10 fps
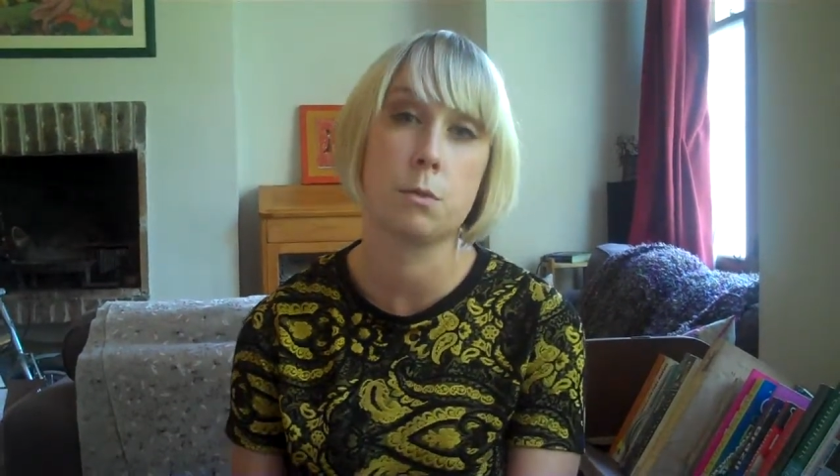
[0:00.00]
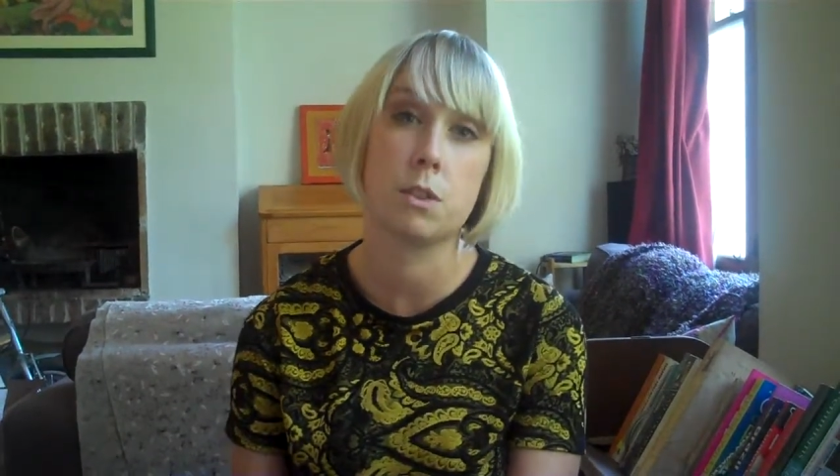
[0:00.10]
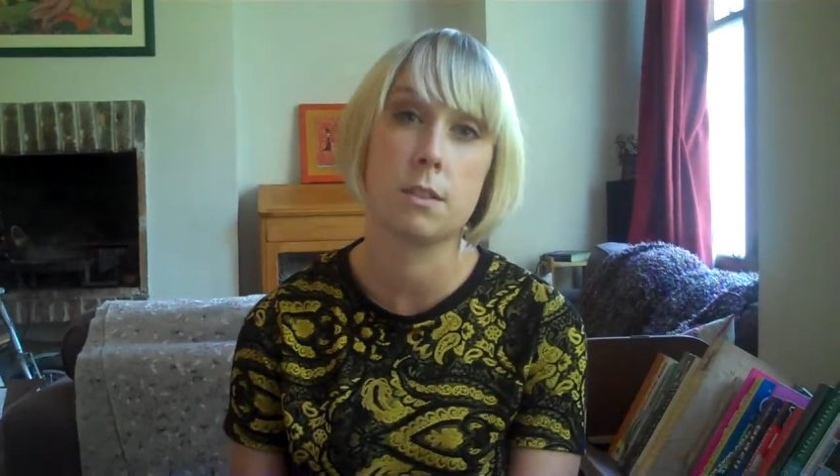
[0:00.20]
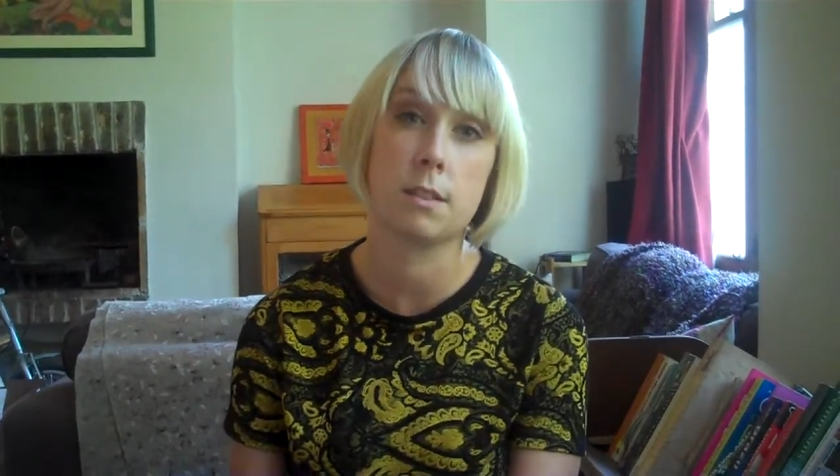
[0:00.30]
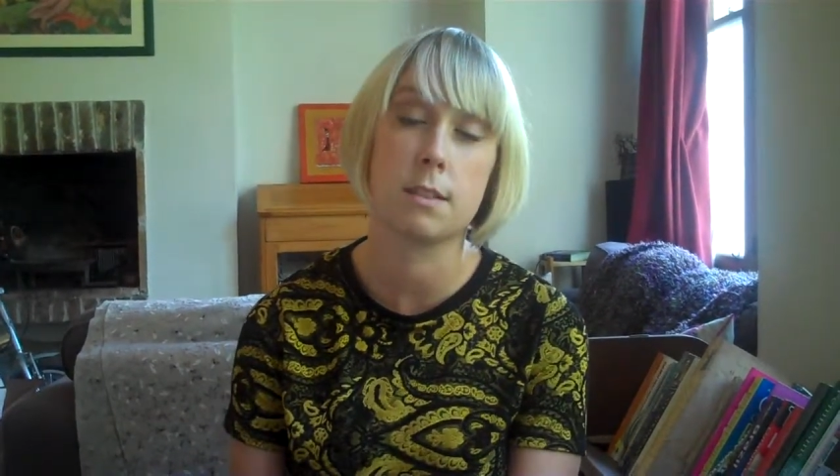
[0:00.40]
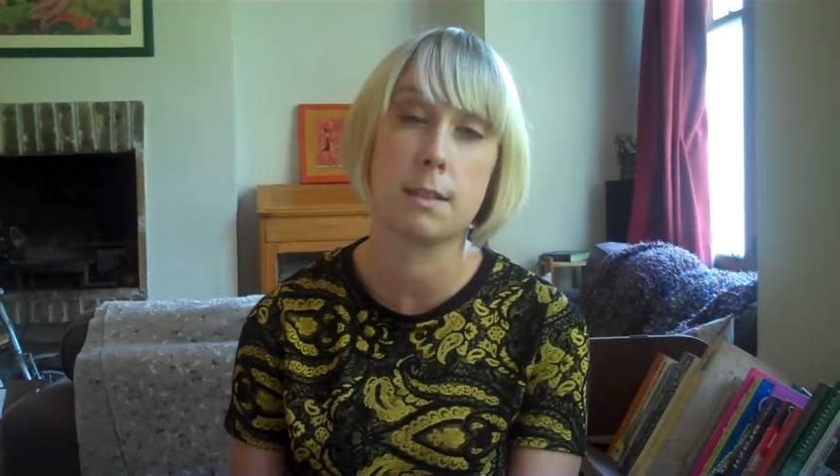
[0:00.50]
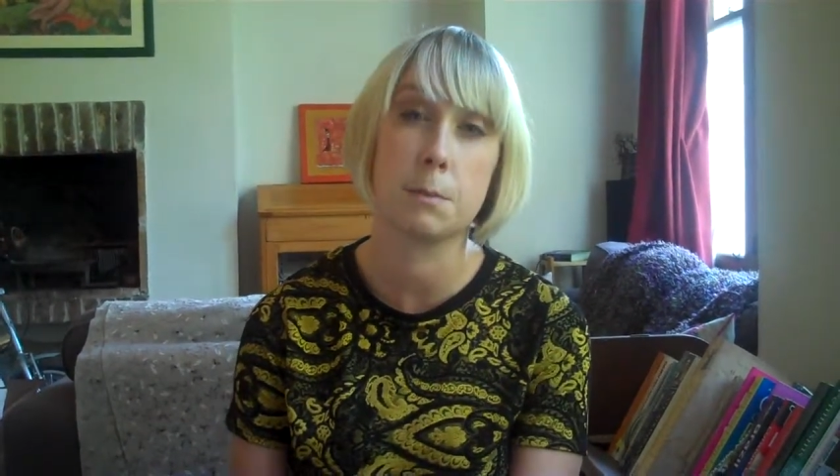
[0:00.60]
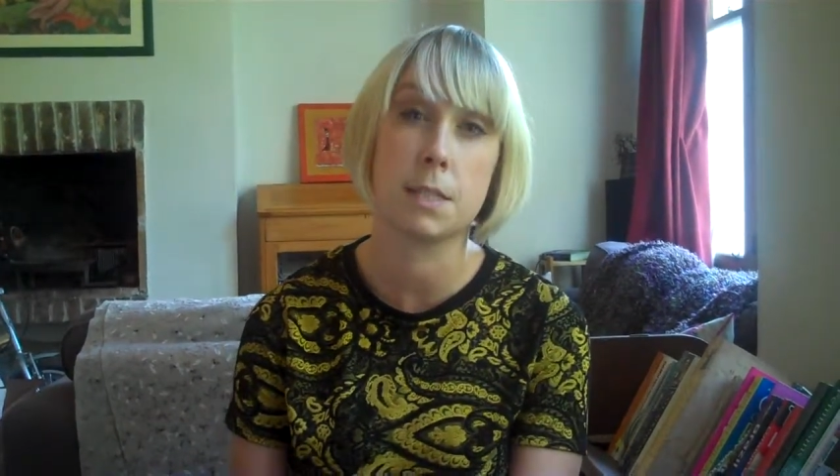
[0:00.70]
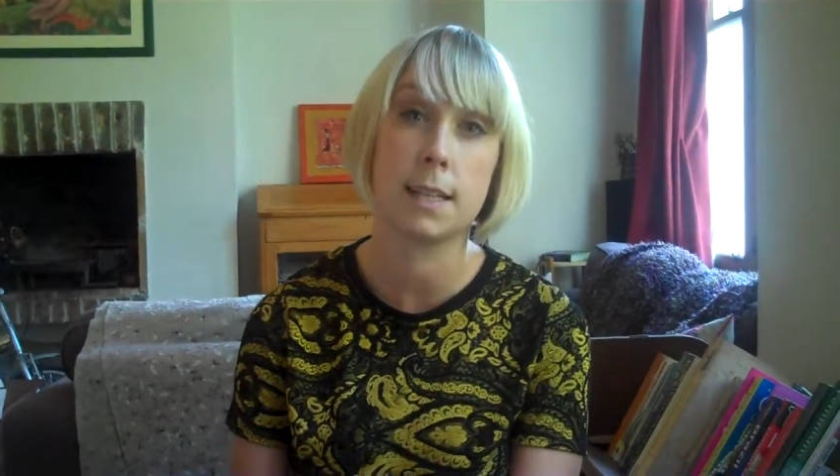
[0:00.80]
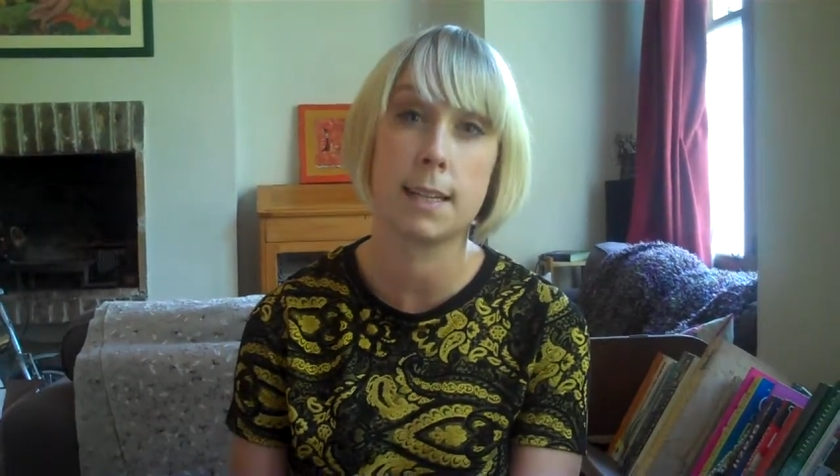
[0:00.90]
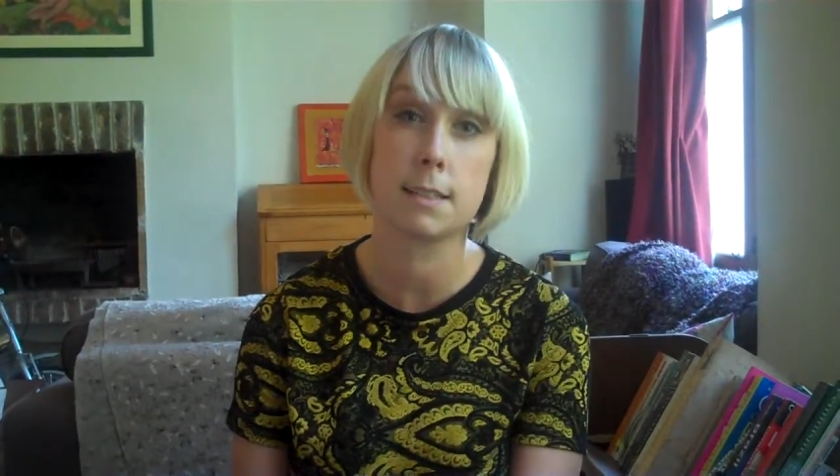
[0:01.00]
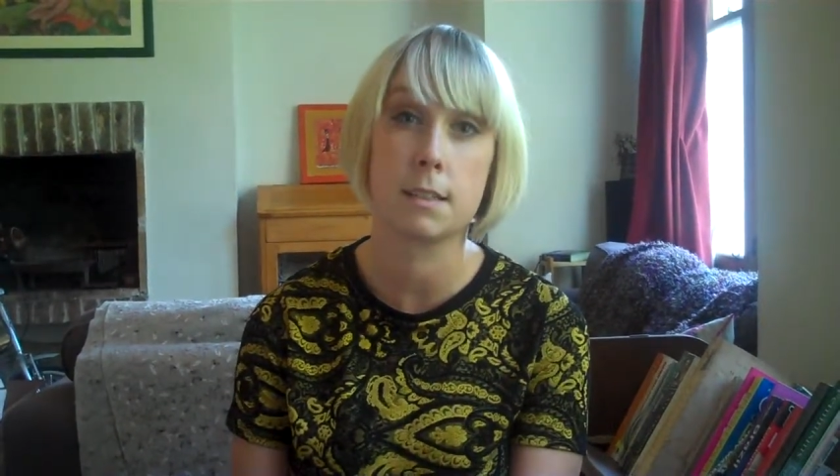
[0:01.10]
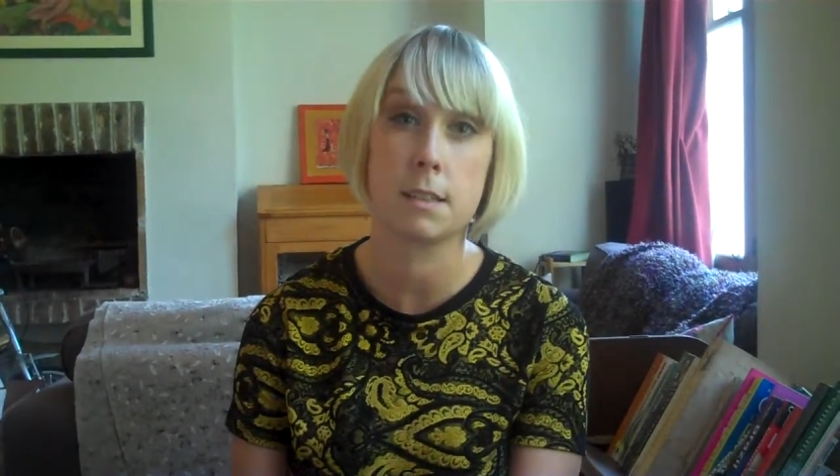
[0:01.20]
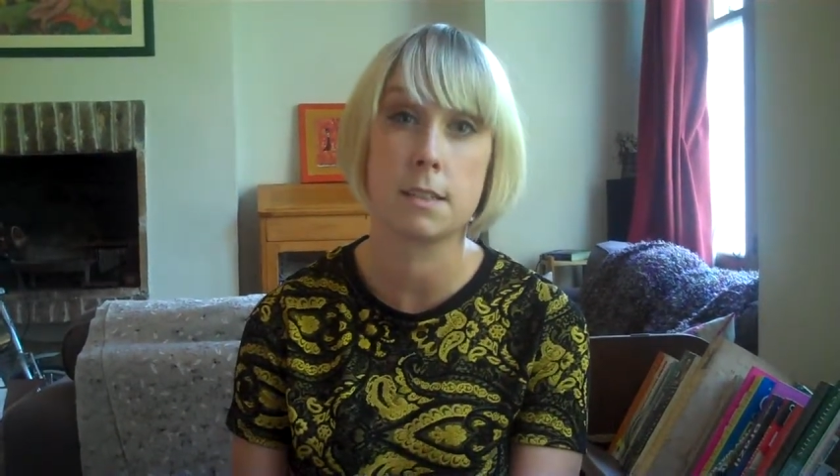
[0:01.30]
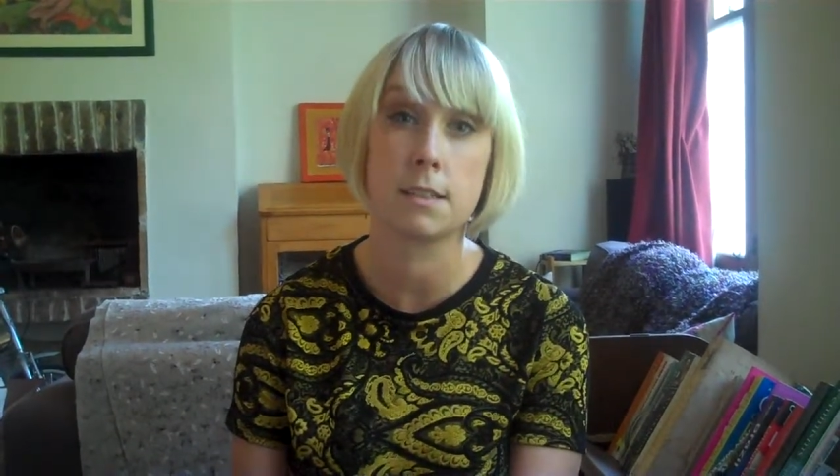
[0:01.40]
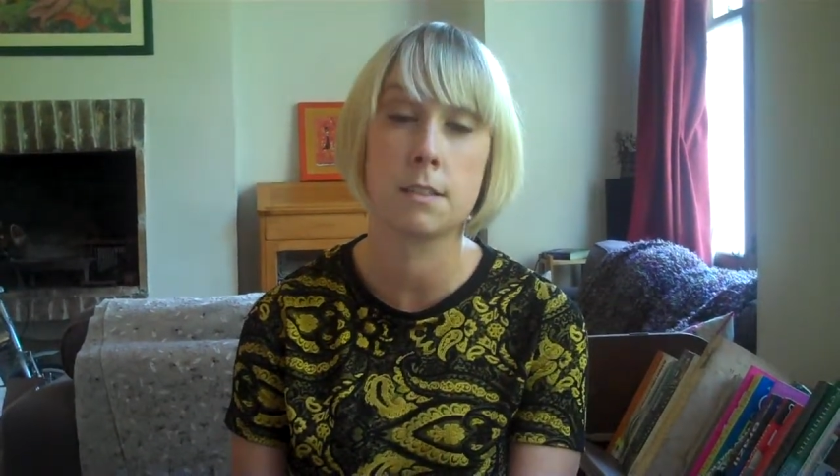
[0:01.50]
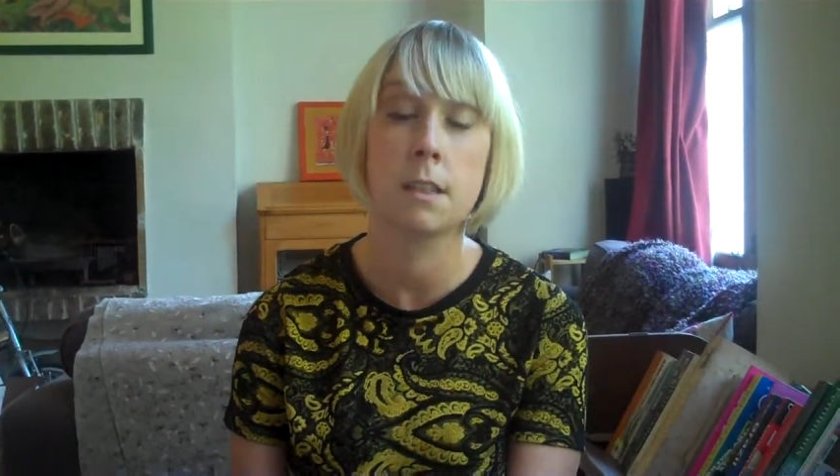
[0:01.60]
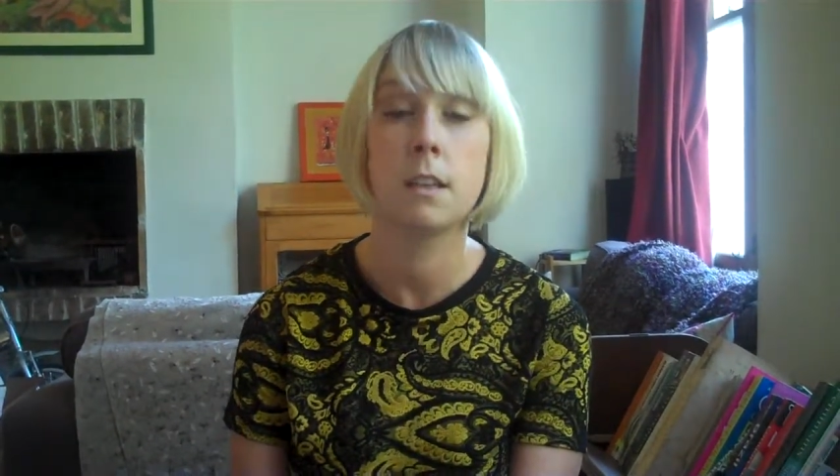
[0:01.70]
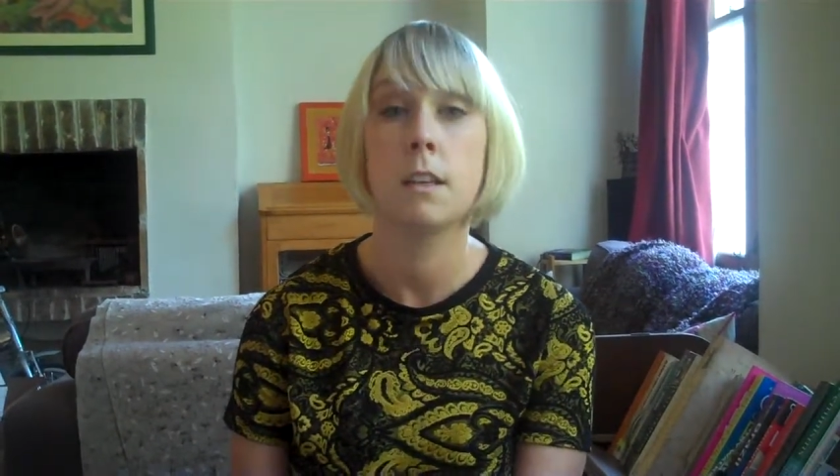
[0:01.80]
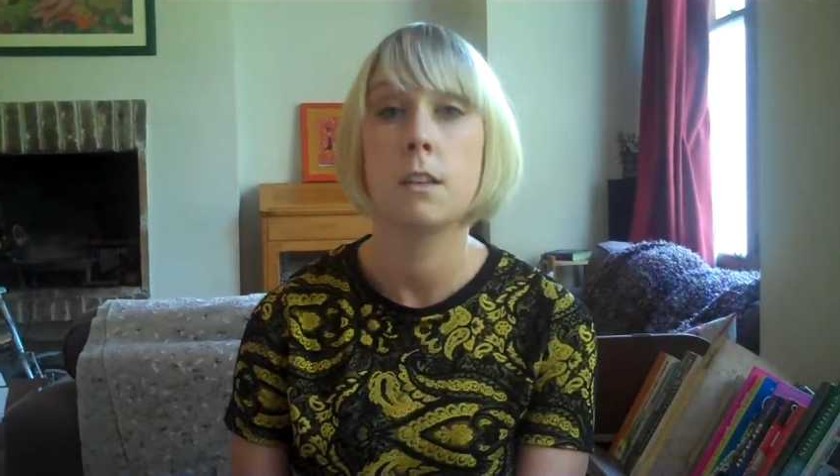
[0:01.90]
which is the celebrity case
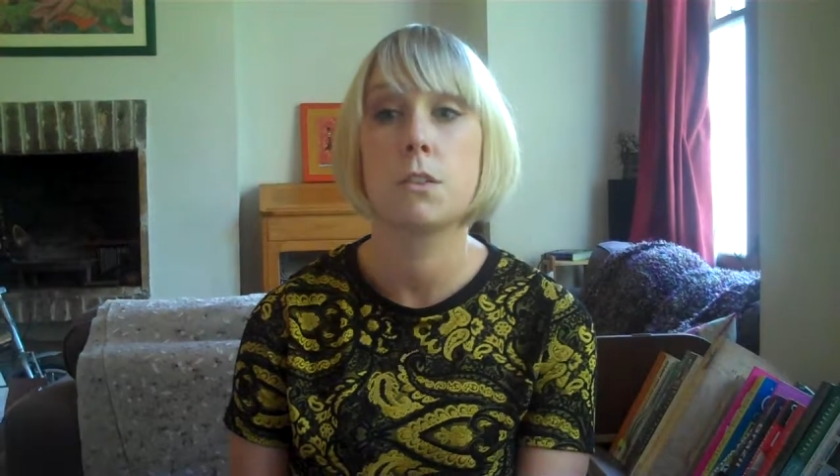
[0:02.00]
studies.